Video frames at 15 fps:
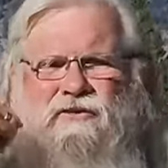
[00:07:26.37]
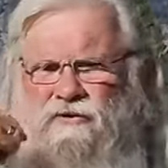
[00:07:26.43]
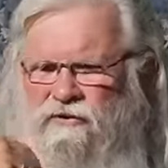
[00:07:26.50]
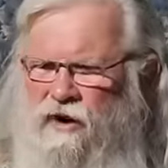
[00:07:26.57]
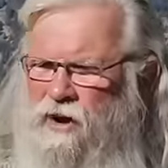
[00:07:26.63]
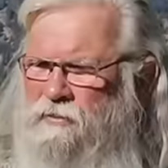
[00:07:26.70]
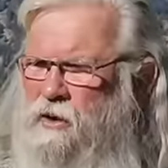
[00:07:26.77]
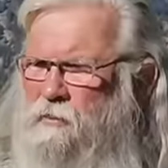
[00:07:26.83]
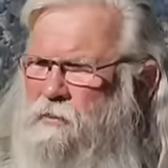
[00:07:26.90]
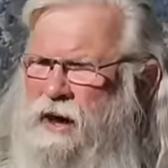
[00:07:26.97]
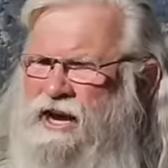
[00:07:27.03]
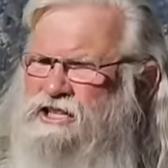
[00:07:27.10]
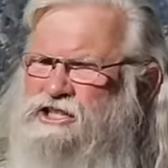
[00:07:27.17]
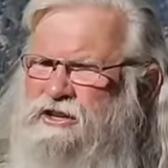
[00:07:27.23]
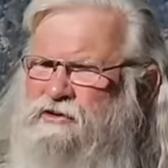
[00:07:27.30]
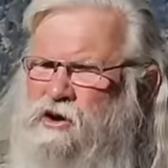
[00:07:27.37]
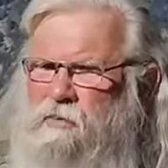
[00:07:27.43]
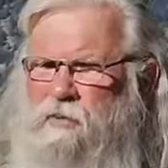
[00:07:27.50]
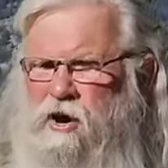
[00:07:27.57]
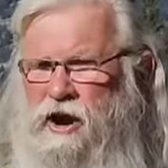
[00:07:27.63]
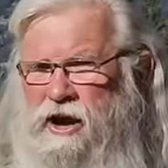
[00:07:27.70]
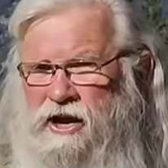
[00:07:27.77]
from the base of your
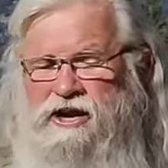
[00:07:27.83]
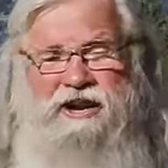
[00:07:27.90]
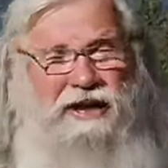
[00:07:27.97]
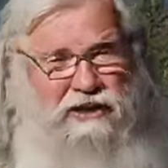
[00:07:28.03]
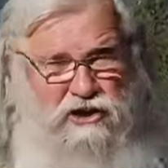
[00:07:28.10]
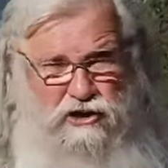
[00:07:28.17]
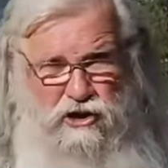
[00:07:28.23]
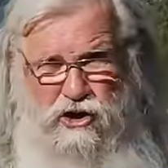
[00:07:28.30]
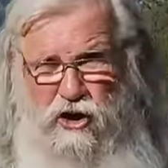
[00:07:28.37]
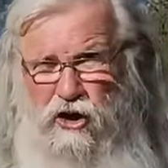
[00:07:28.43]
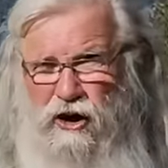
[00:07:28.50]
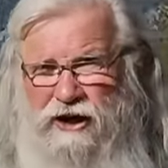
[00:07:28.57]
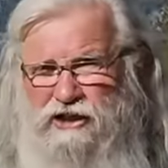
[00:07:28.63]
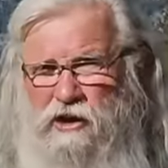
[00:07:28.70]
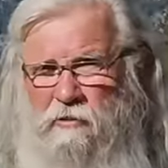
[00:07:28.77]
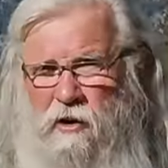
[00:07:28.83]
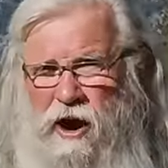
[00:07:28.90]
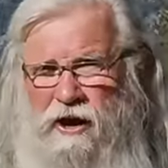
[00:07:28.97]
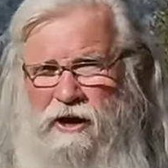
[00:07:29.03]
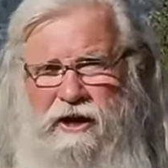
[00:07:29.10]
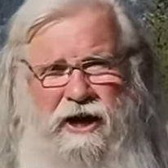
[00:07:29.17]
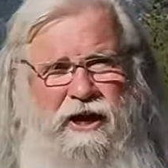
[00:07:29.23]
brain, connected to your lizard
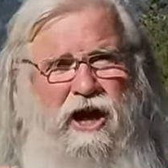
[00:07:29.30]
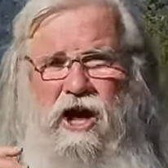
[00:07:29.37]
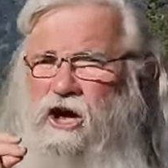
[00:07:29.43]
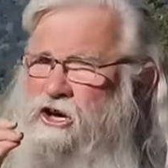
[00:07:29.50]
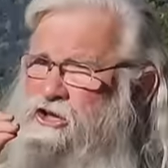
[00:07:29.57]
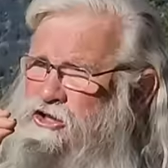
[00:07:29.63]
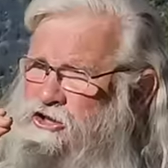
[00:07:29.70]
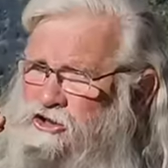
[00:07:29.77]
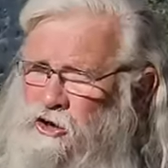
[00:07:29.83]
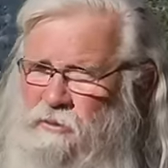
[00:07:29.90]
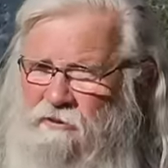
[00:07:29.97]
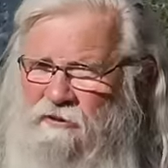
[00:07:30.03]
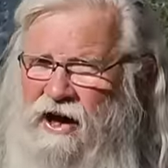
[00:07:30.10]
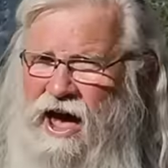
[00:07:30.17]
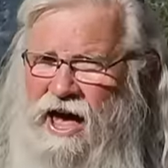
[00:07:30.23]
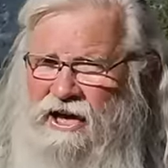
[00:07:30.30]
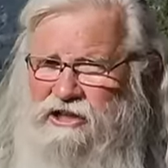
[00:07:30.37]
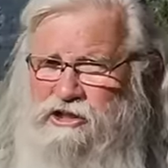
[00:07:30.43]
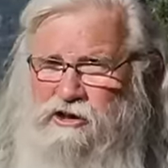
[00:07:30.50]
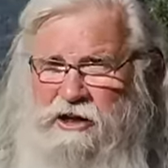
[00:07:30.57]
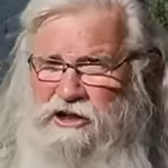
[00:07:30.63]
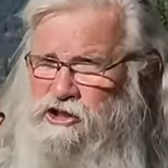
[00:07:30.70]
brain. Again, super
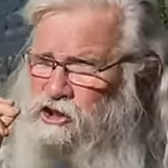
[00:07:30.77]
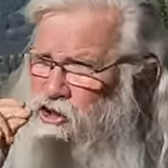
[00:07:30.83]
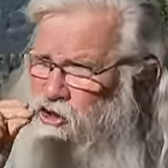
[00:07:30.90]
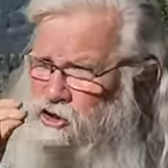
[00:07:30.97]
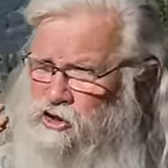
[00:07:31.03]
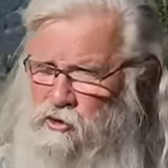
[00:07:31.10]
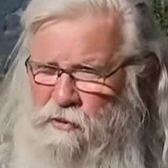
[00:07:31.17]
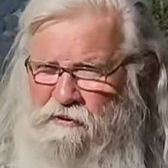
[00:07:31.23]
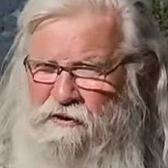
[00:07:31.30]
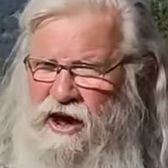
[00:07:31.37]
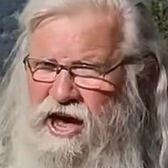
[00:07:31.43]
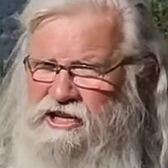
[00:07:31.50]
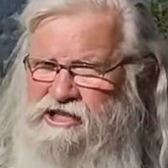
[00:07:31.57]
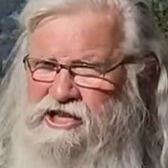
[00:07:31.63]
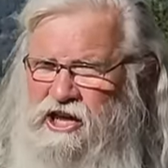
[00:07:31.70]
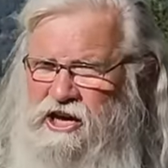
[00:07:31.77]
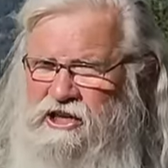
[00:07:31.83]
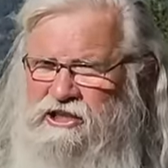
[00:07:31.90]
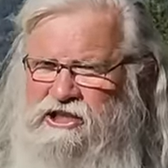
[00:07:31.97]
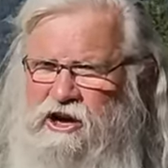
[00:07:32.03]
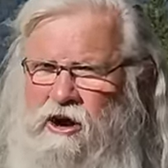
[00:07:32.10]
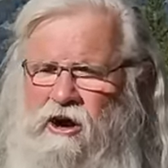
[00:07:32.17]
fast. You need super fast
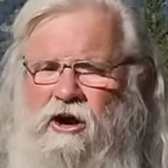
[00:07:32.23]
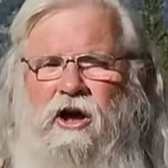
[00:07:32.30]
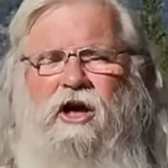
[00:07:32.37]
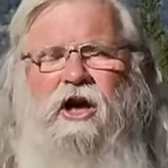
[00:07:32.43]
things here.